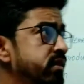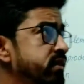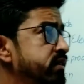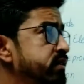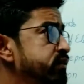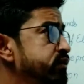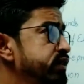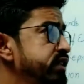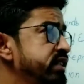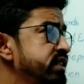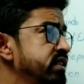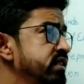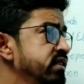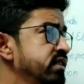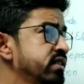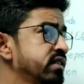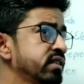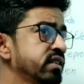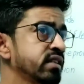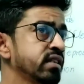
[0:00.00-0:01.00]
which
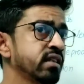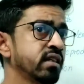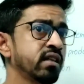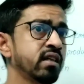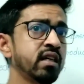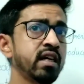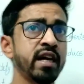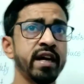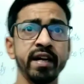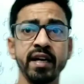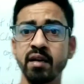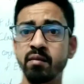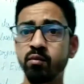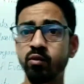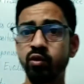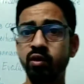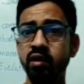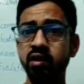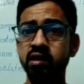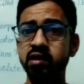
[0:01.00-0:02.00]
is
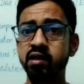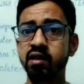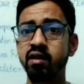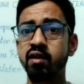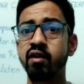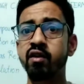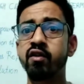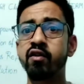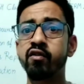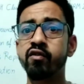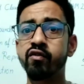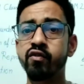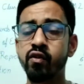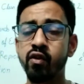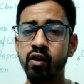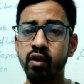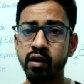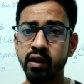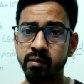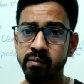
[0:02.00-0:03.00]
anomalous
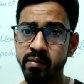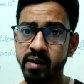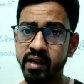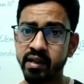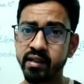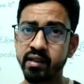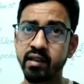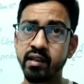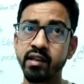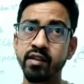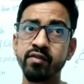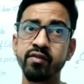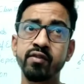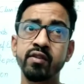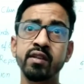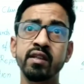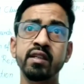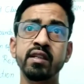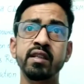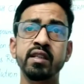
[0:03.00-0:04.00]
for Mendeleev.
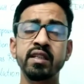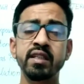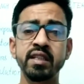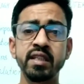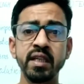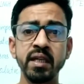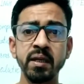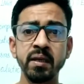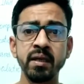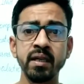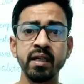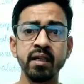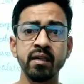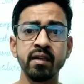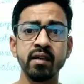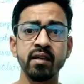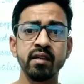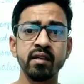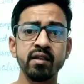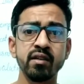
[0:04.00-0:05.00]
They
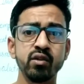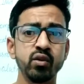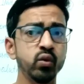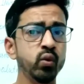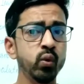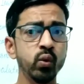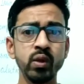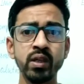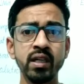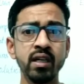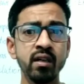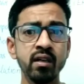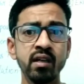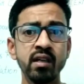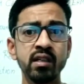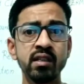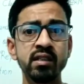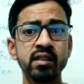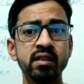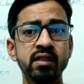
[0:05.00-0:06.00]
told
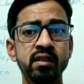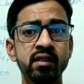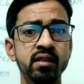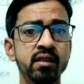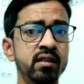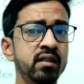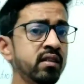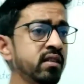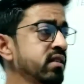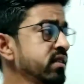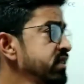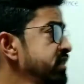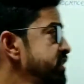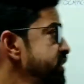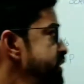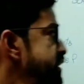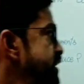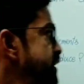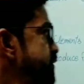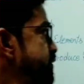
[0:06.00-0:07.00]
us
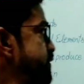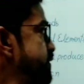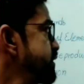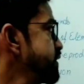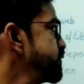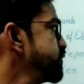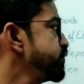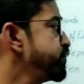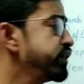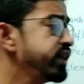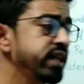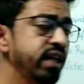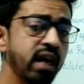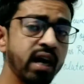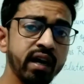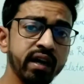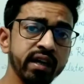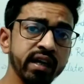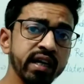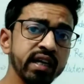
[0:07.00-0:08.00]
we
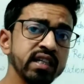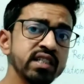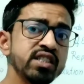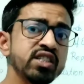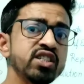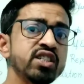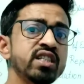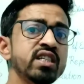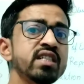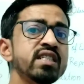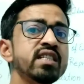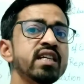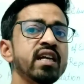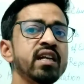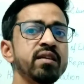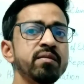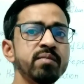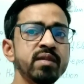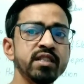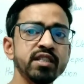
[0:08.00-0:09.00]
arrange these
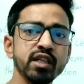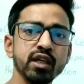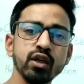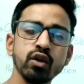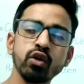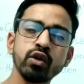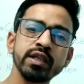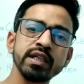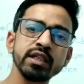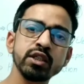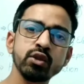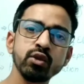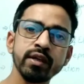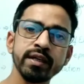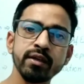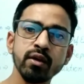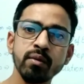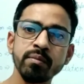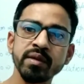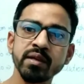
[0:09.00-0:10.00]
elements according to
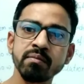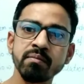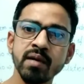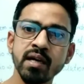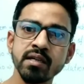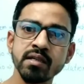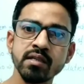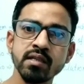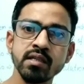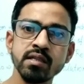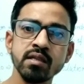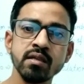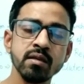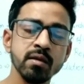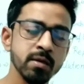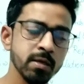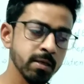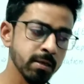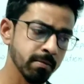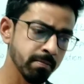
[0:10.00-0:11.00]
atomic masses,
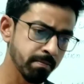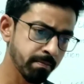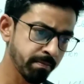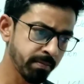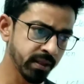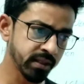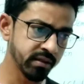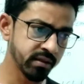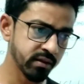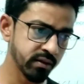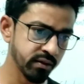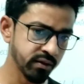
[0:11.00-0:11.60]
but